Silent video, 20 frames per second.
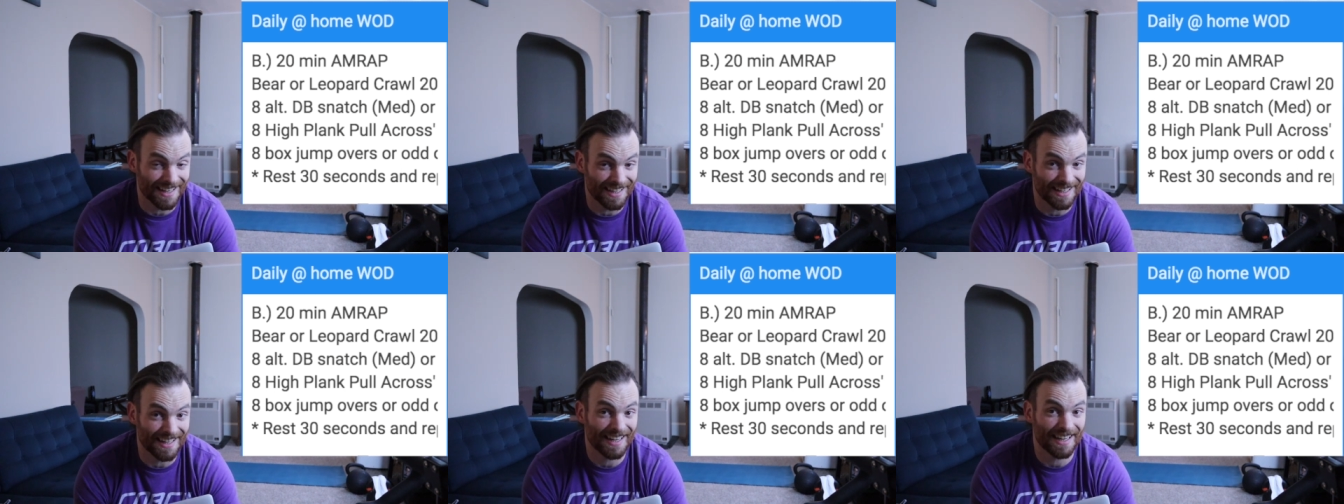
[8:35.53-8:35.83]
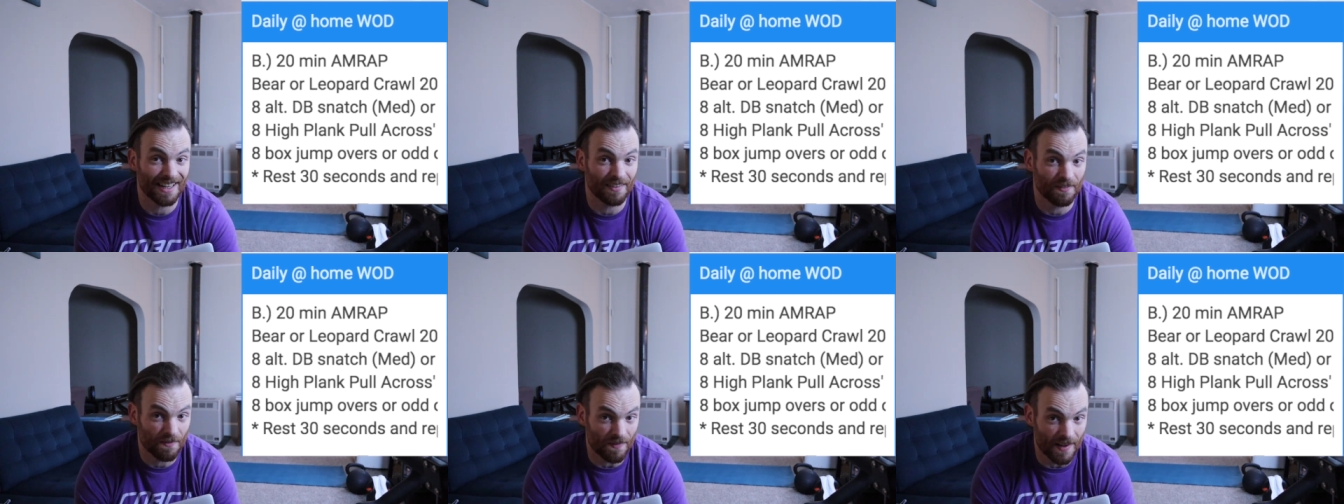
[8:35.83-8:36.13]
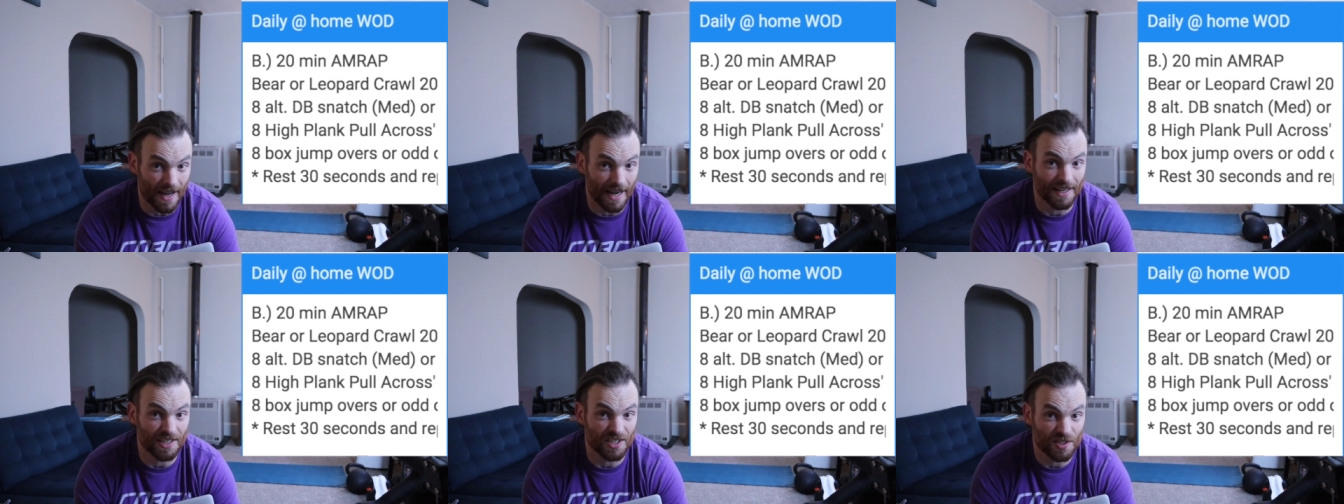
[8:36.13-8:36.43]
in a
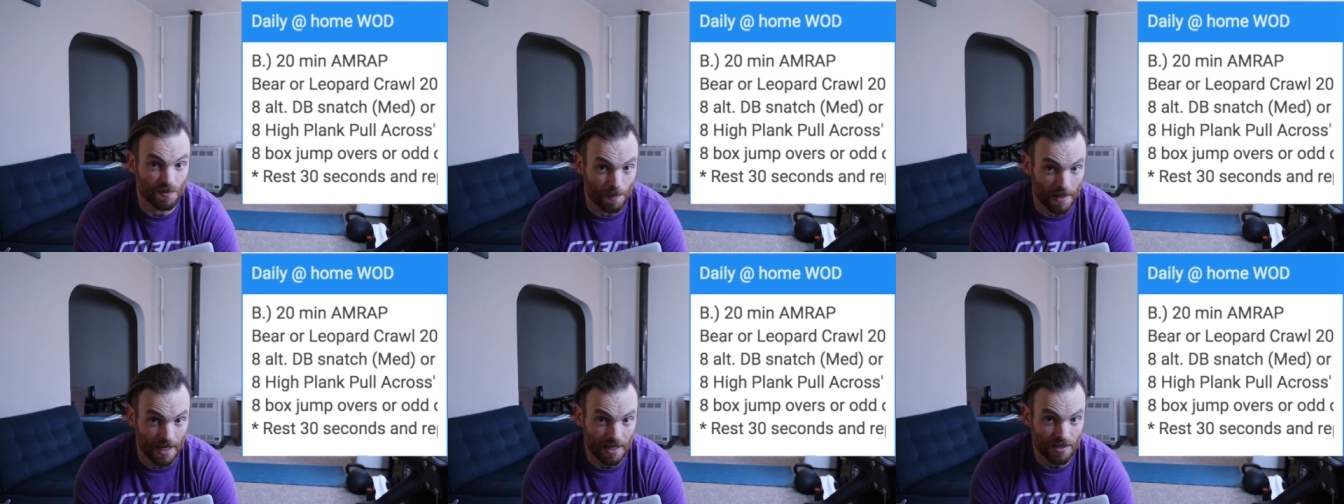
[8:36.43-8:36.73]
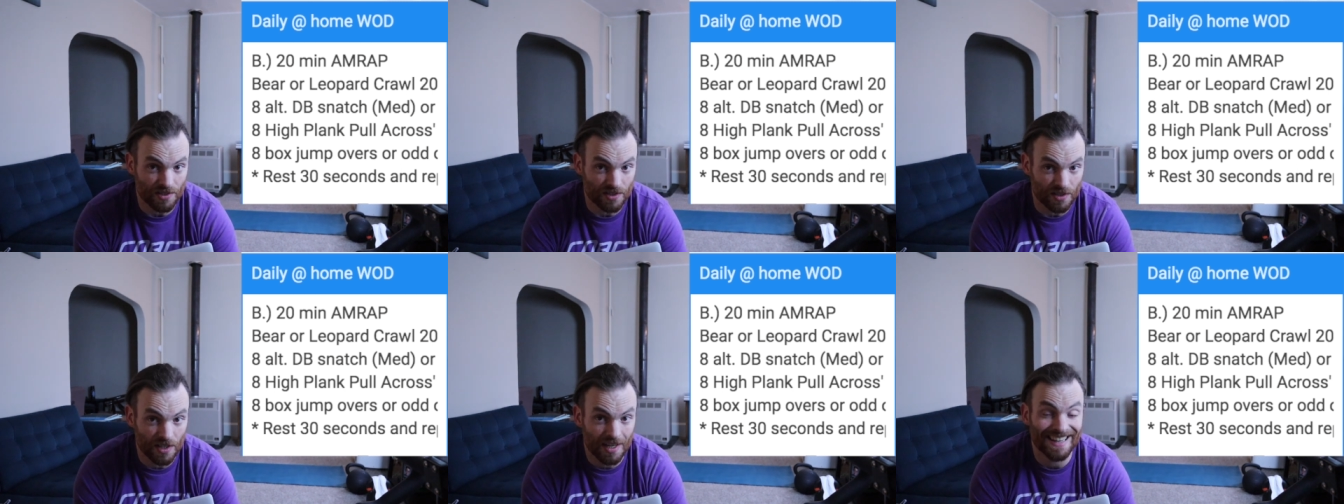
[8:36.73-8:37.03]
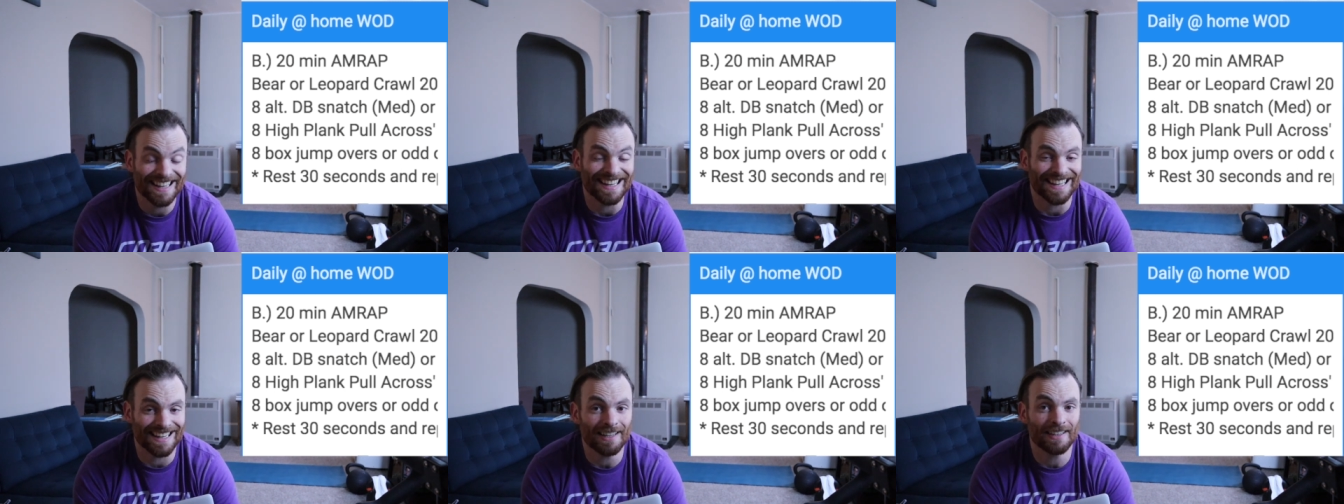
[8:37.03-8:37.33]
confined space,
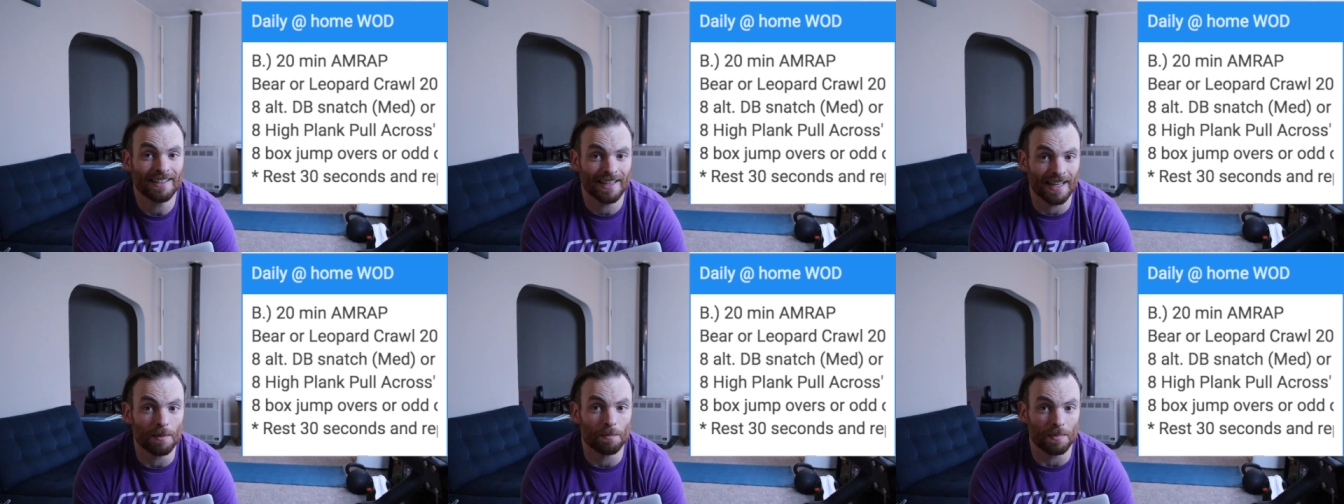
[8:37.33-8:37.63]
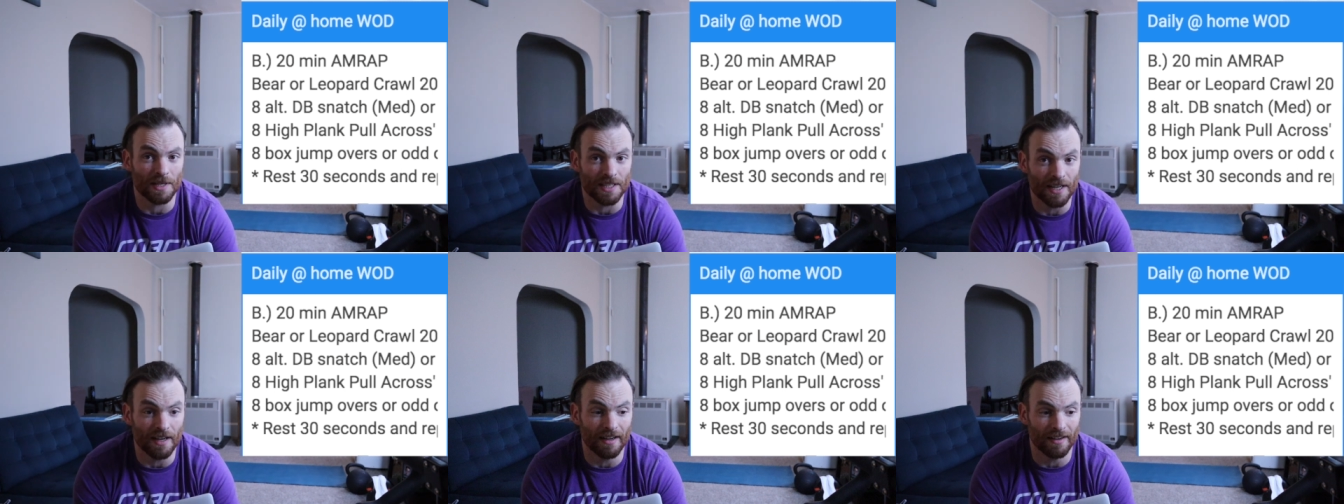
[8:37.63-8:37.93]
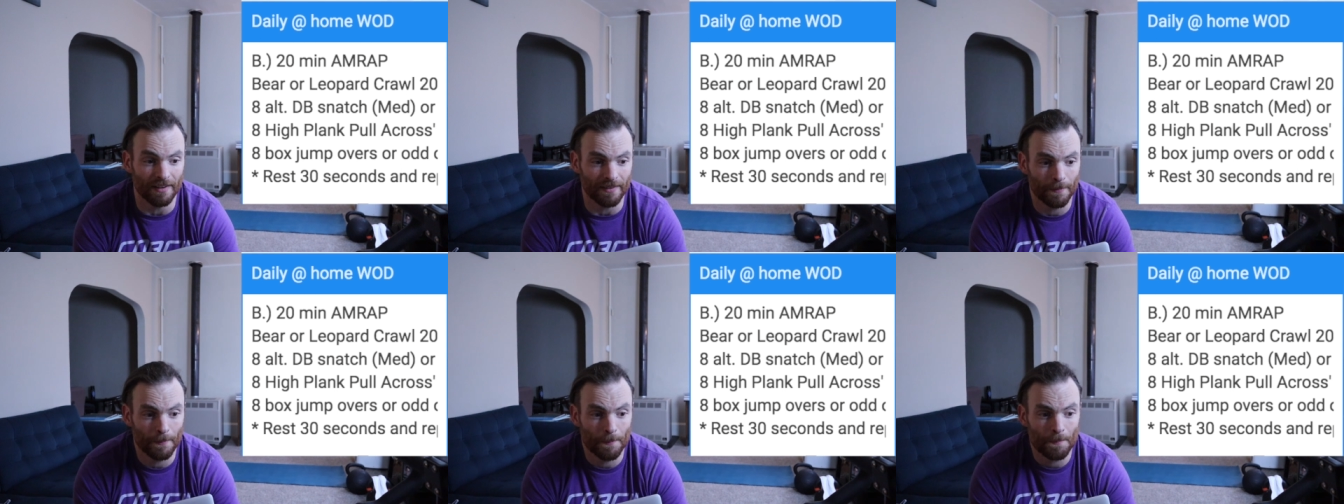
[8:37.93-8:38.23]
it can be
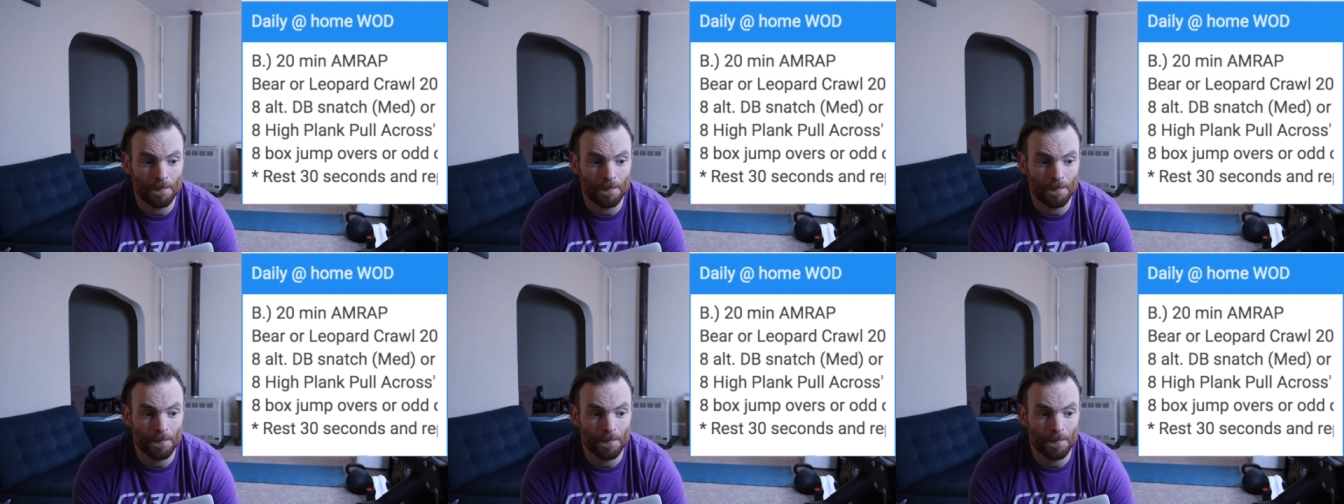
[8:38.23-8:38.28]
done.